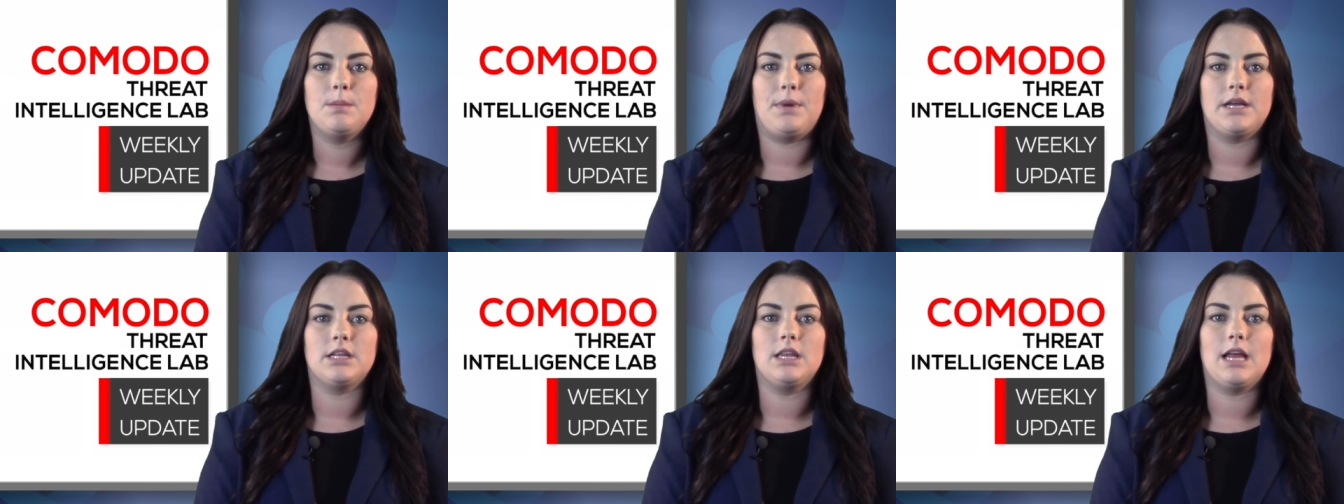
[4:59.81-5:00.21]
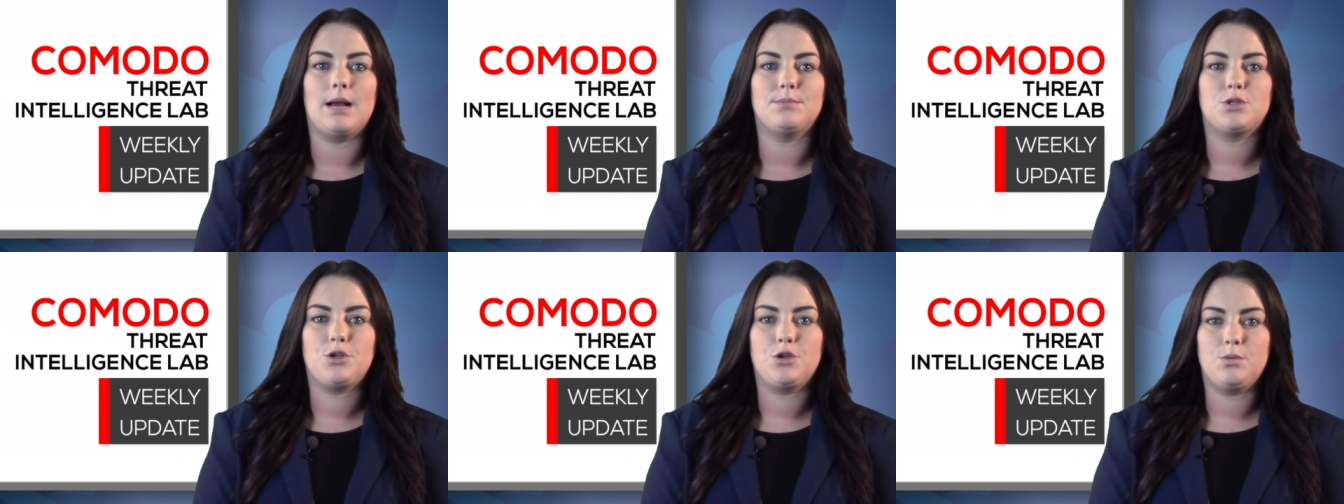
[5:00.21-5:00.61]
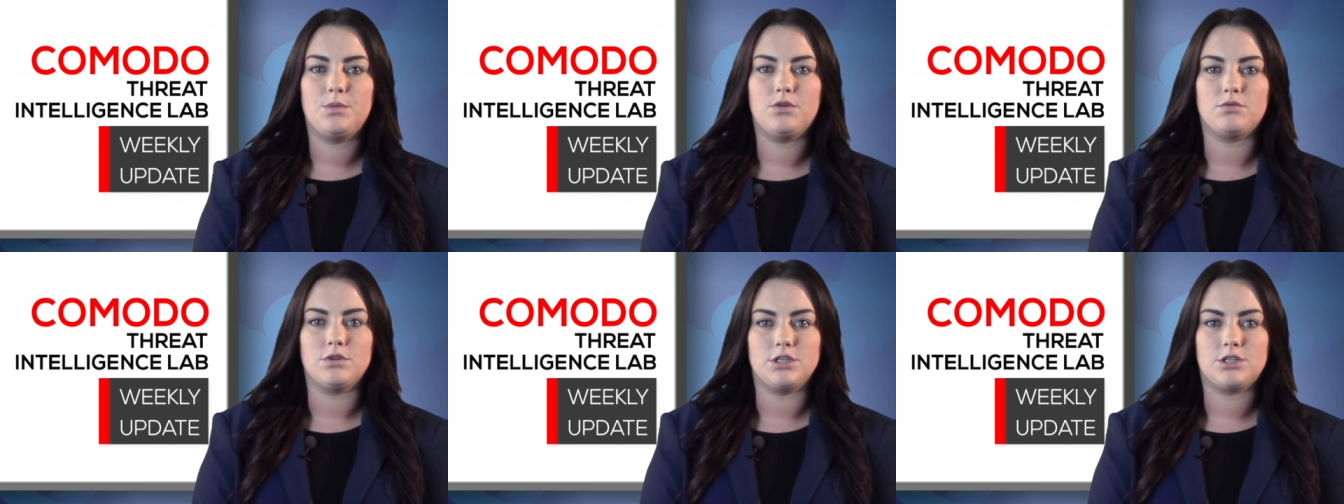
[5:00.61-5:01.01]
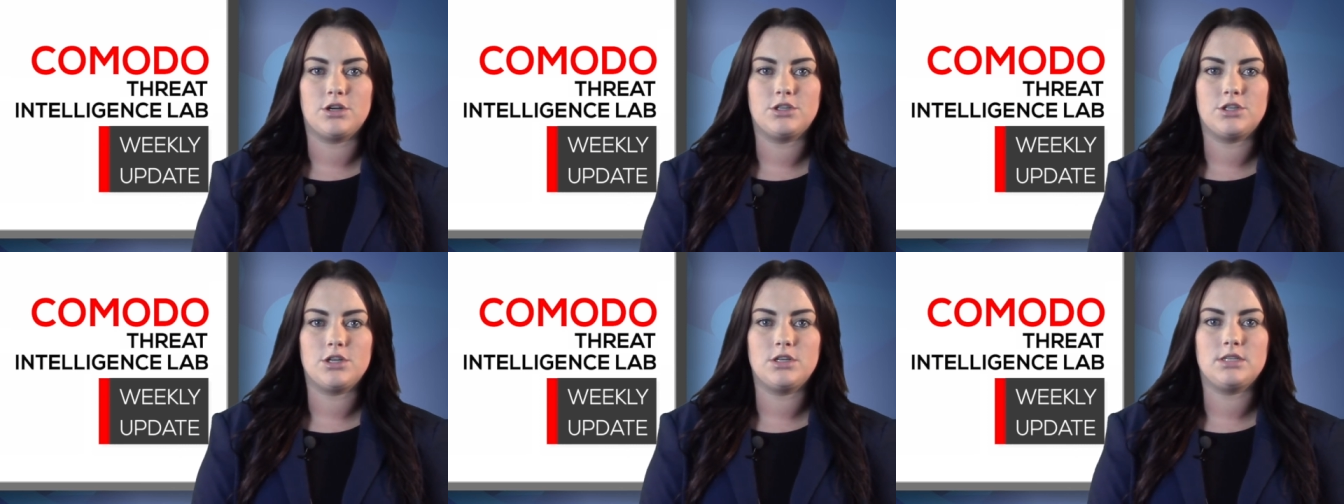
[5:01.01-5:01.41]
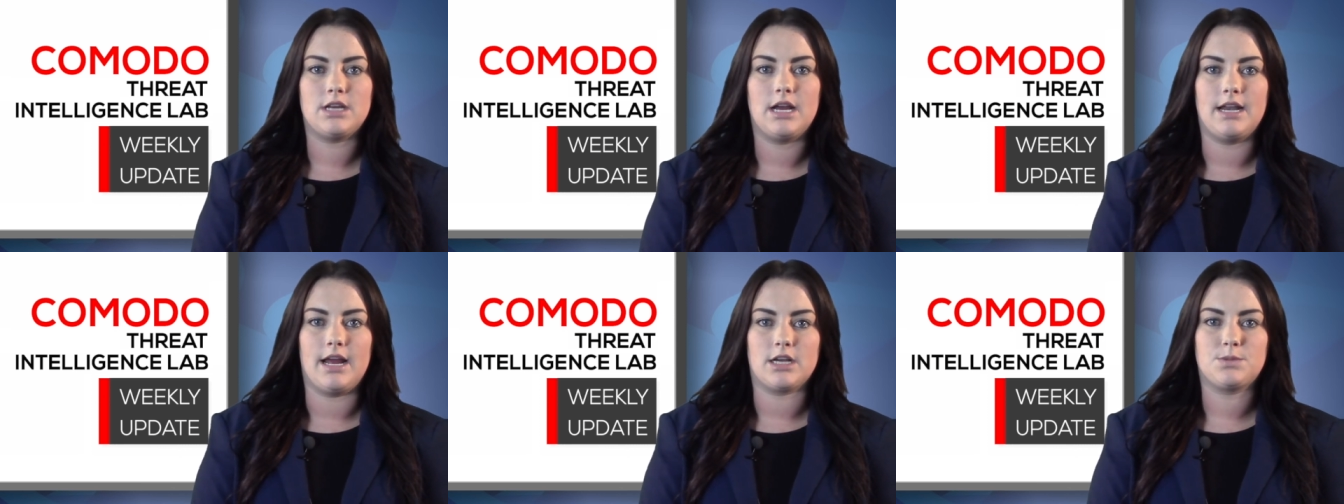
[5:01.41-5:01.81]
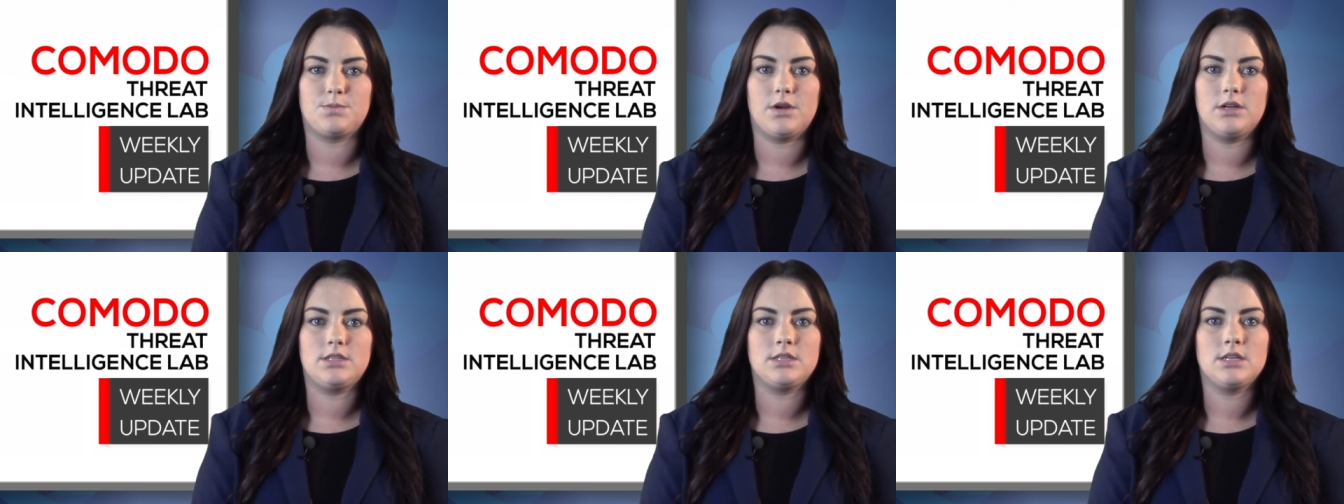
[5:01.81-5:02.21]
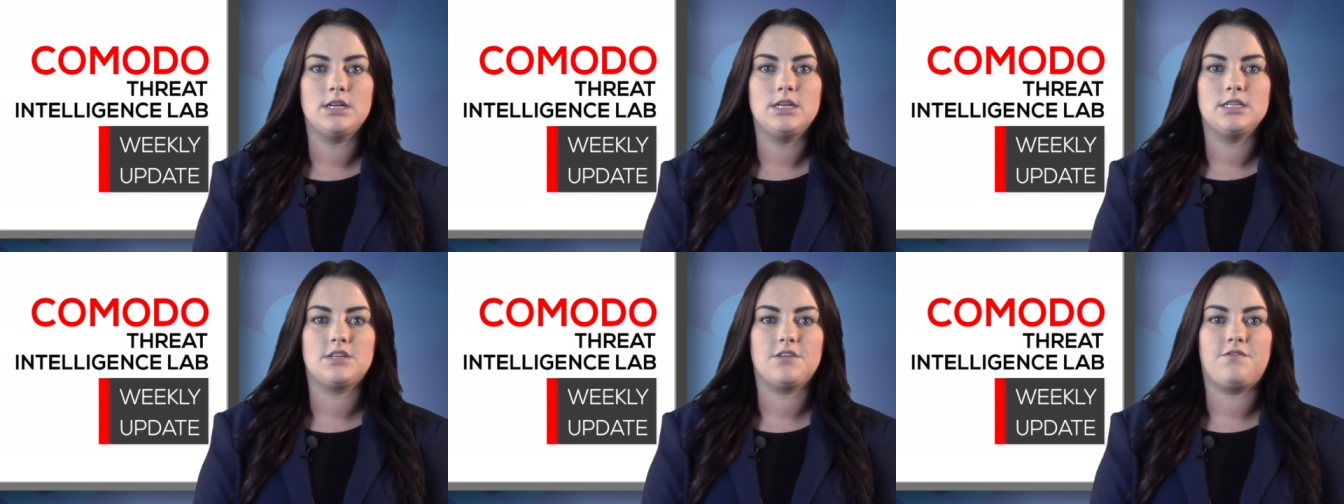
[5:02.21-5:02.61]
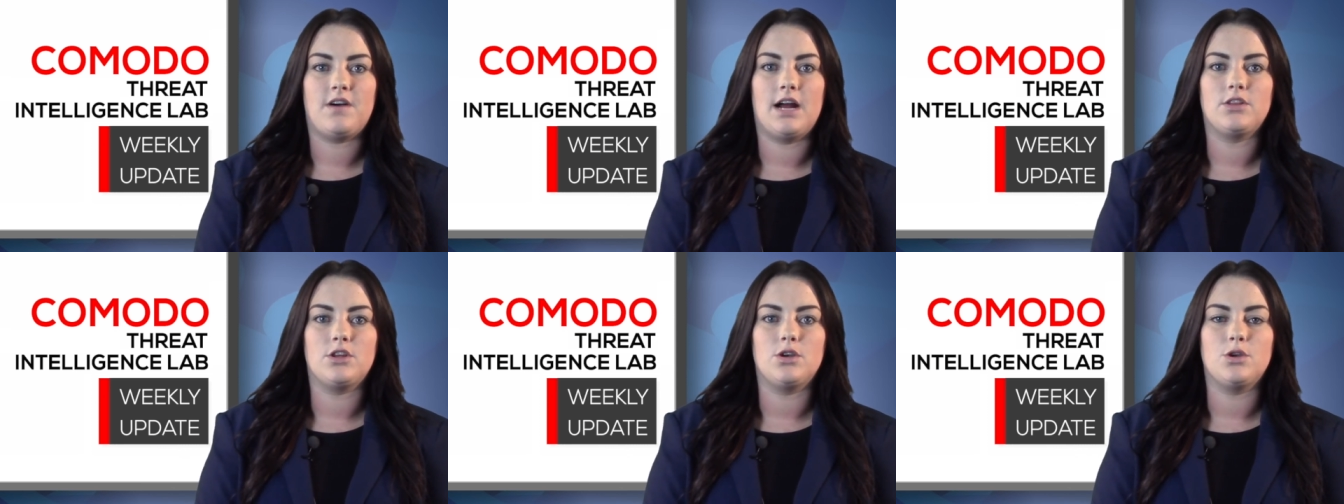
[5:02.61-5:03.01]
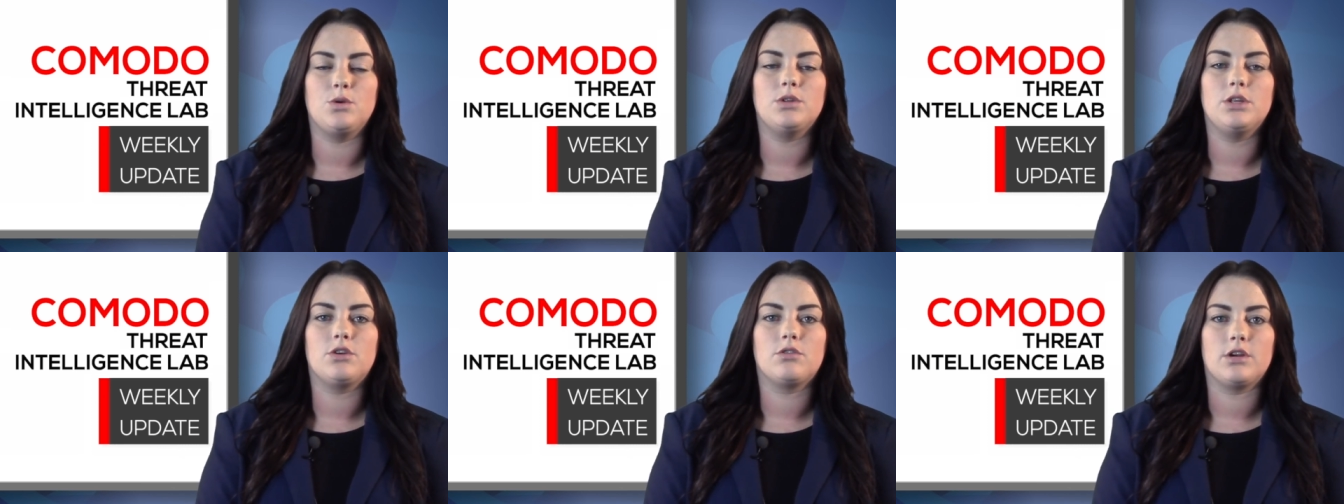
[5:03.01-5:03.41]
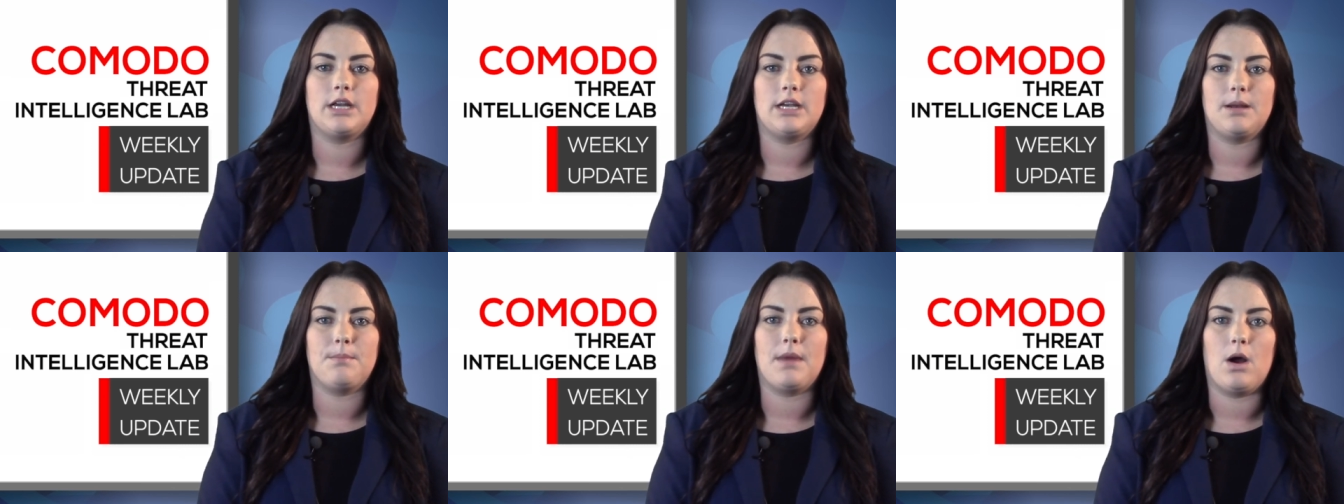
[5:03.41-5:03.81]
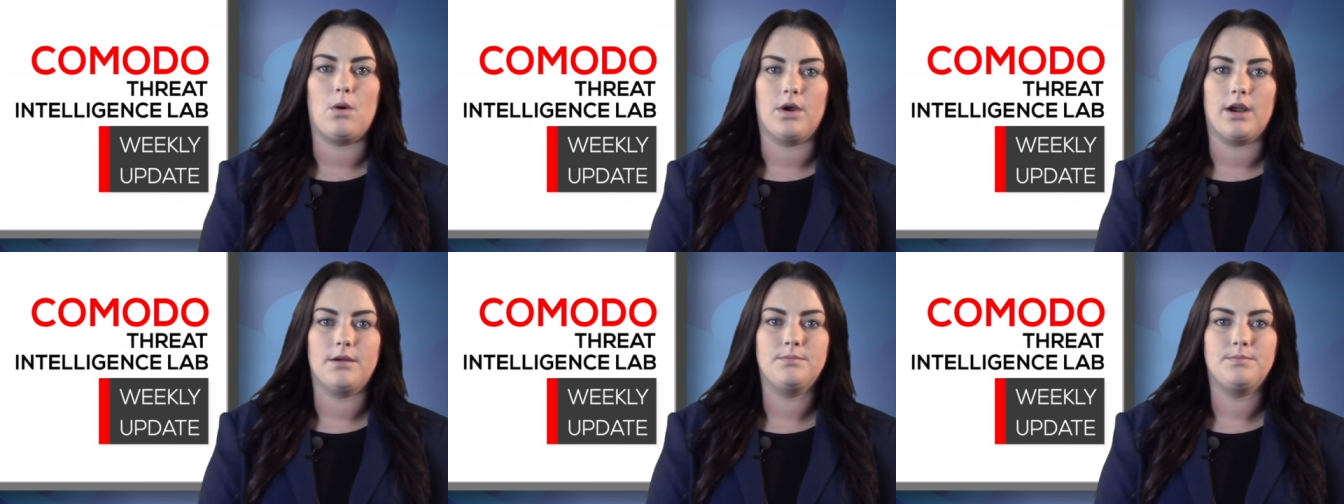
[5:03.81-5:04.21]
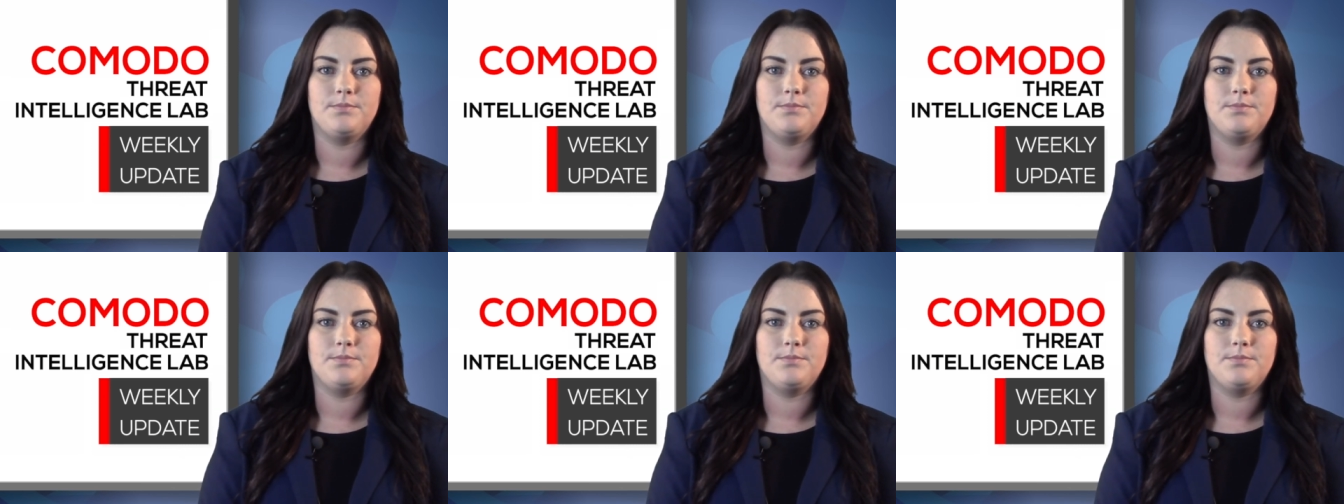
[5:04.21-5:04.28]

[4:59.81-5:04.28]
by the lab's human researchers and experts to find the newly created malware.